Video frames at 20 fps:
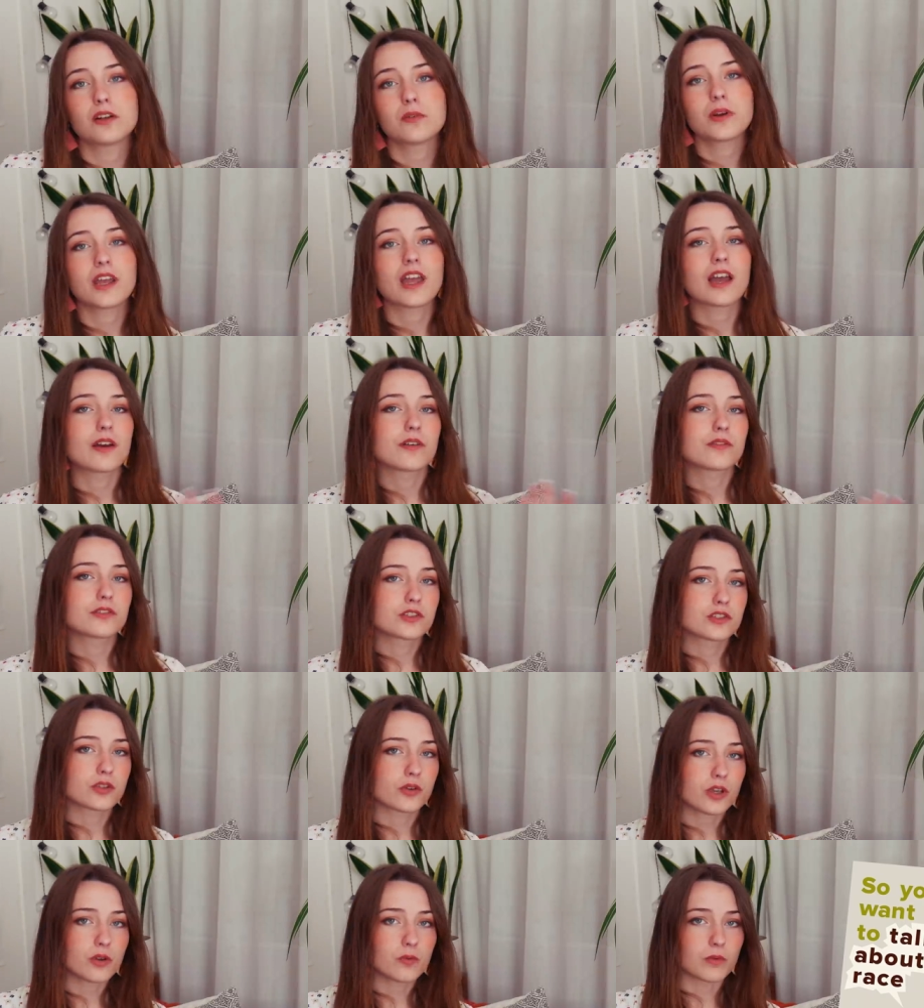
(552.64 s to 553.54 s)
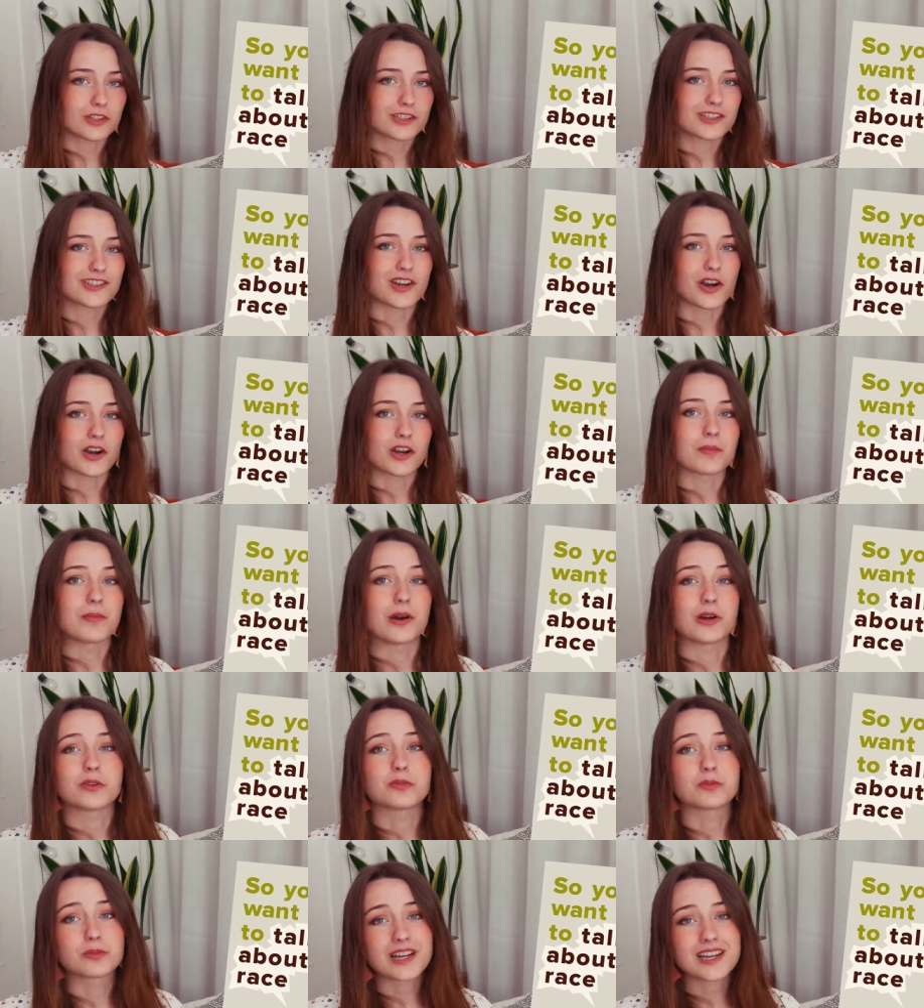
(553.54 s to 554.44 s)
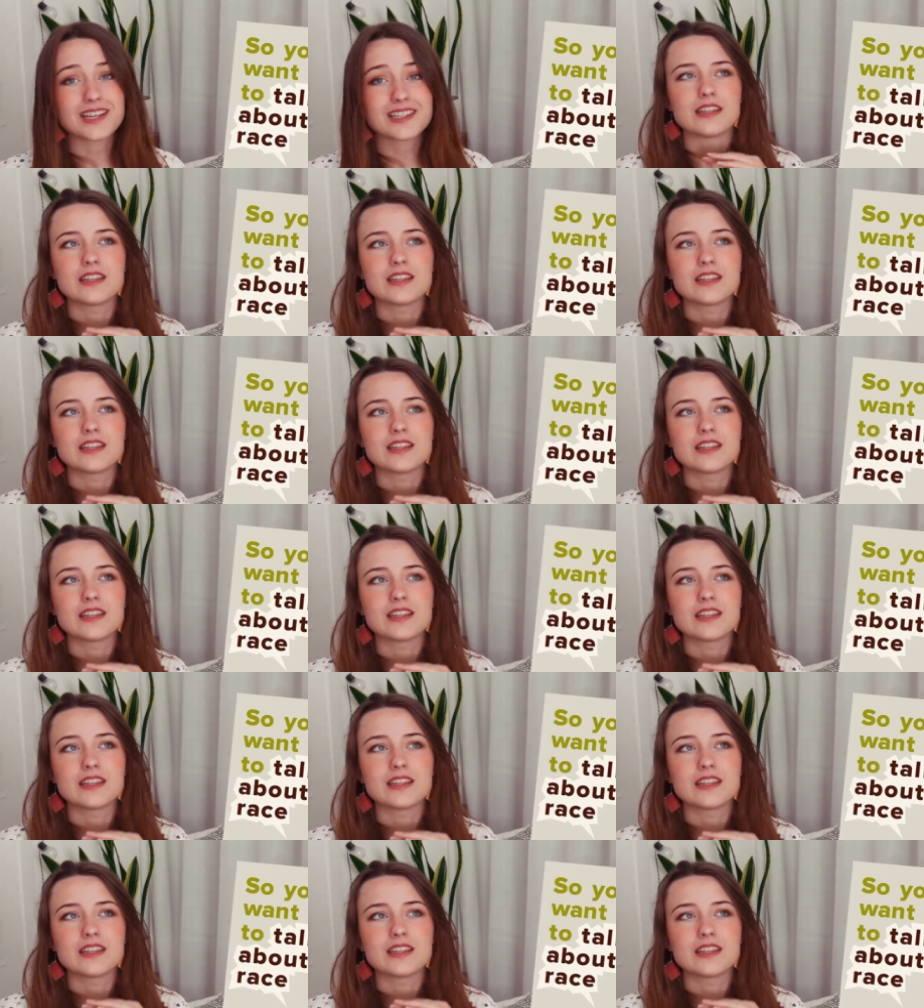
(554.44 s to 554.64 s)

then we have So You Want to Talk About Race.